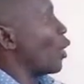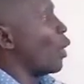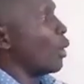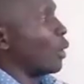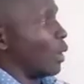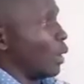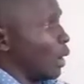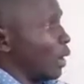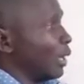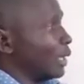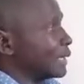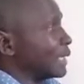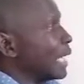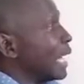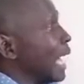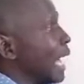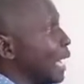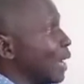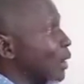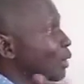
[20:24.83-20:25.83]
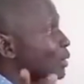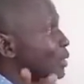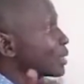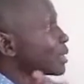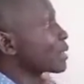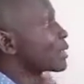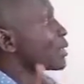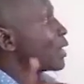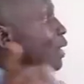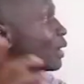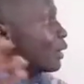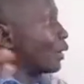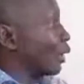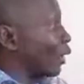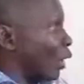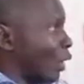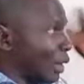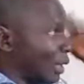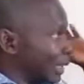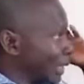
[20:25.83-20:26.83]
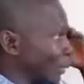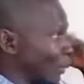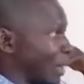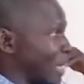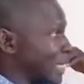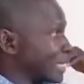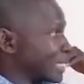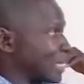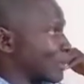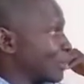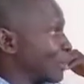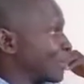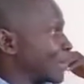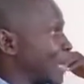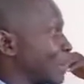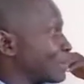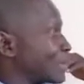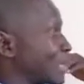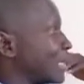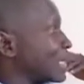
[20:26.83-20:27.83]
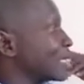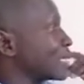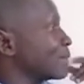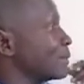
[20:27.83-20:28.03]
Oh, all the houses, all the ones that we've captured.